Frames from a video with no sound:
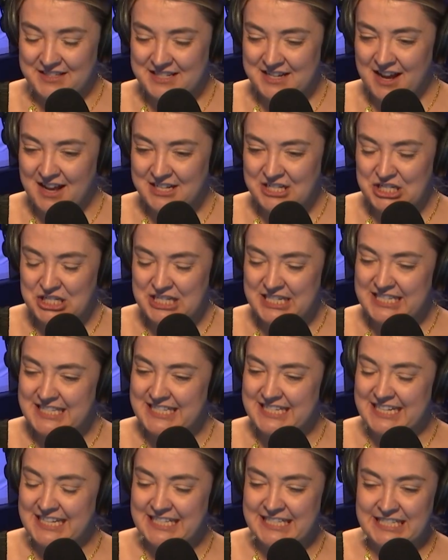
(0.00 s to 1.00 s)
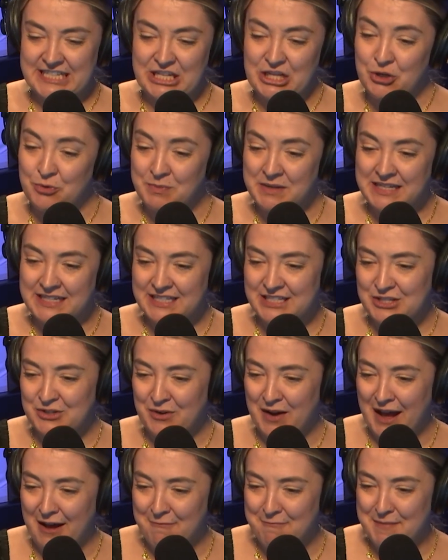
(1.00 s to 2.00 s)
Well, it's not just us
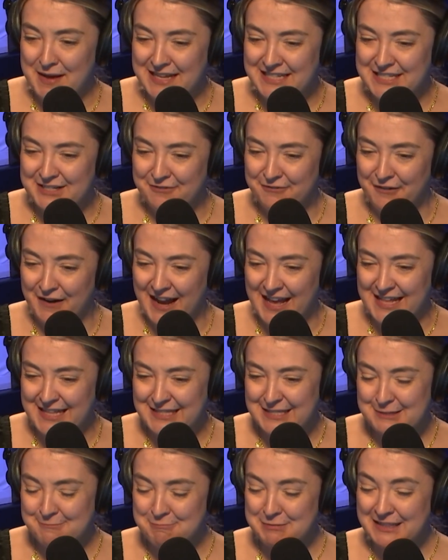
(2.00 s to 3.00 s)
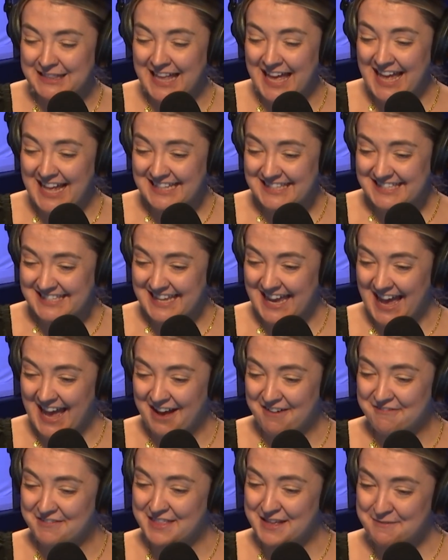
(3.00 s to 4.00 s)
humans who have best friends,
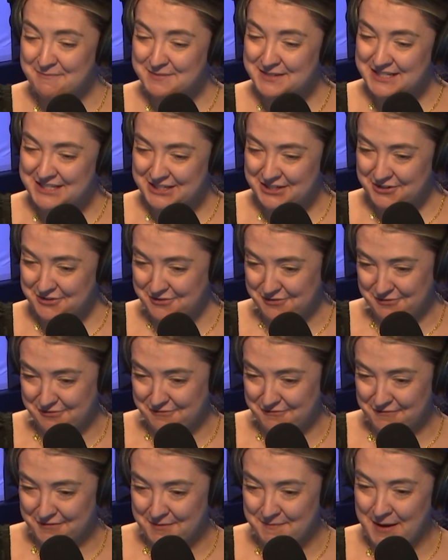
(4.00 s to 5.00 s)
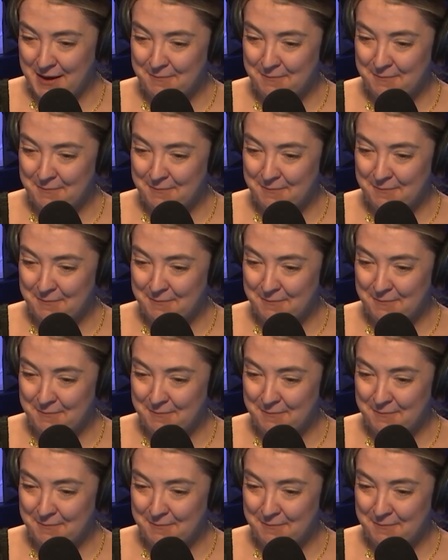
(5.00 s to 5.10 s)
plants have them too,